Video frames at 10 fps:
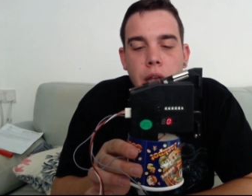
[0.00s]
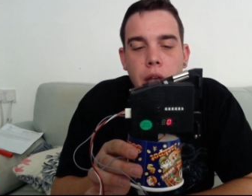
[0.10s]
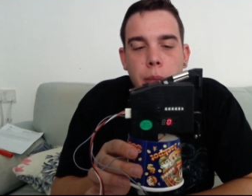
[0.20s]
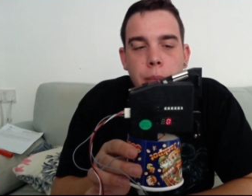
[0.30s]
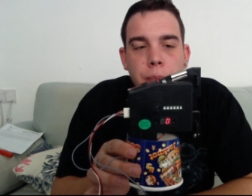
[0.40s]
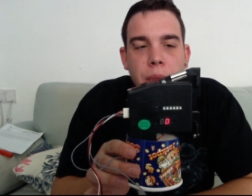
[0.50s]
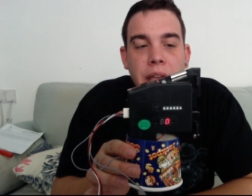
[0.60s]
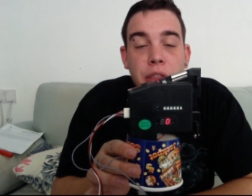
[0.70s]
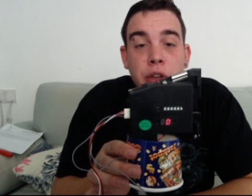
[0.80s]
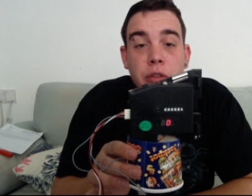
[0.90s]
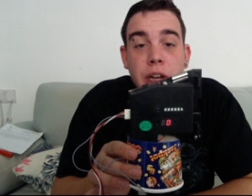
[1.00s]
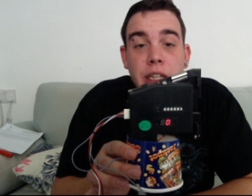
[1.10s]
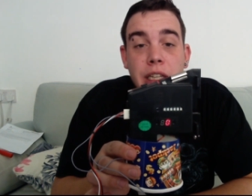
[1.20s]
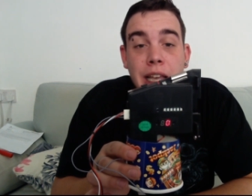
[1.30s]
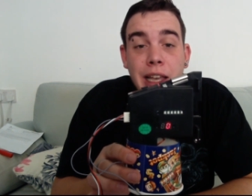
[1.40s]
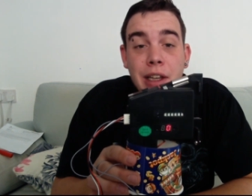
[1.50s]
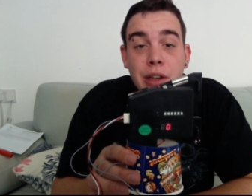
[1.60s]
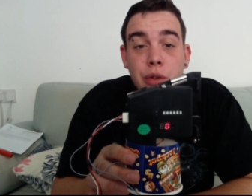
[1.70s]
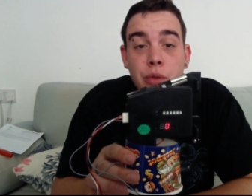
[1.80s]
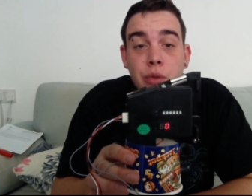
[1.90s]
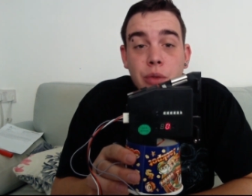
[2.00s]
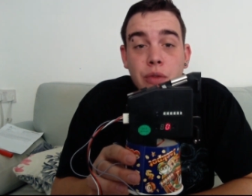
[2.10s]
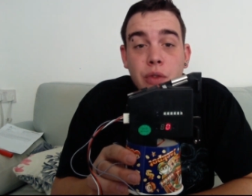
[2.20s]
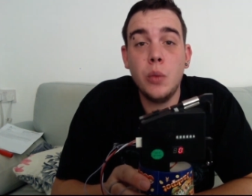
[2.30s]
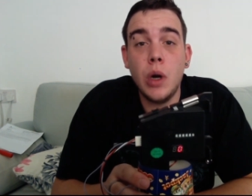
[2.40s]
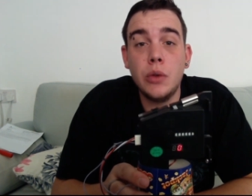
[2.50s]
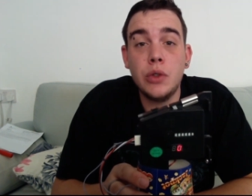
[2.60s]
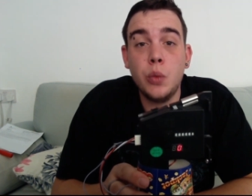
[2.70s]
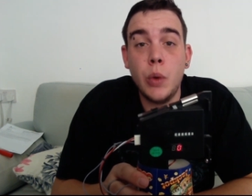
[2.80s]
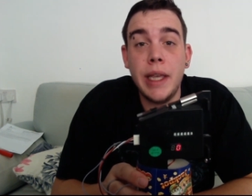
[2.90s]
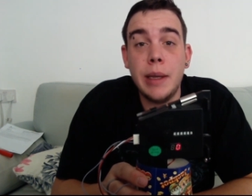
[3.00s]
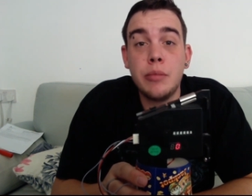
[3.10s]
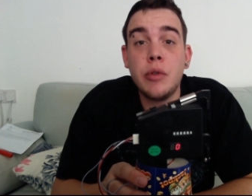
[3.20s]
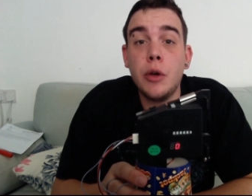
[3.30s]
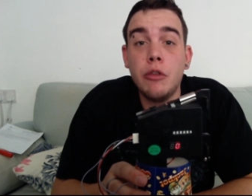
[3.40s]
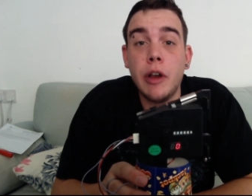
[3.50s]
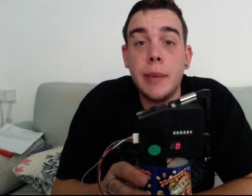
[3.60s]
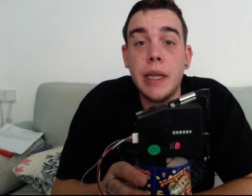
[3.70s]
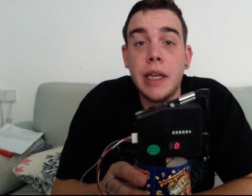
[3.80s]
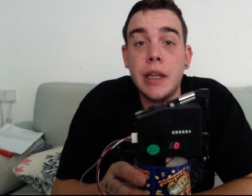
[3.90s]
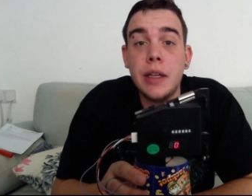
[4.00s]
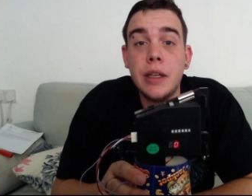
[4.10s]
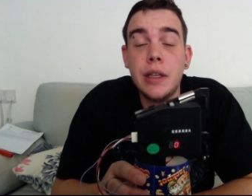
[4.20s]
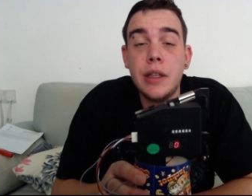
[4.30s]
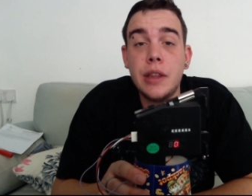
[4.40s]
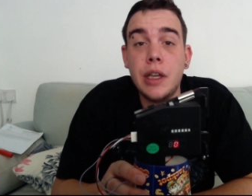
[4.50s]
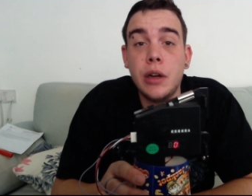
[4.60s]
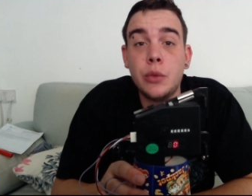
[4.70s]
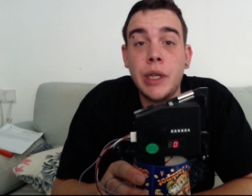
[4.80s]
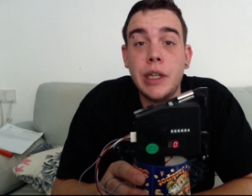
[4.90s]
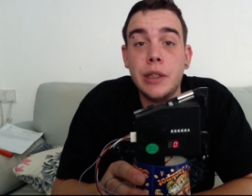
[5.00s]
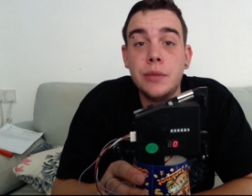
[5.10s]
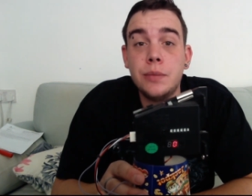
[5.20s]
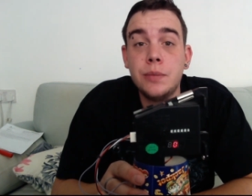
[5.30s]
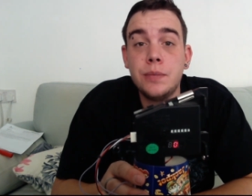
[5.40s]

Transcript: at the correct angle whilst we're programming the Arduino.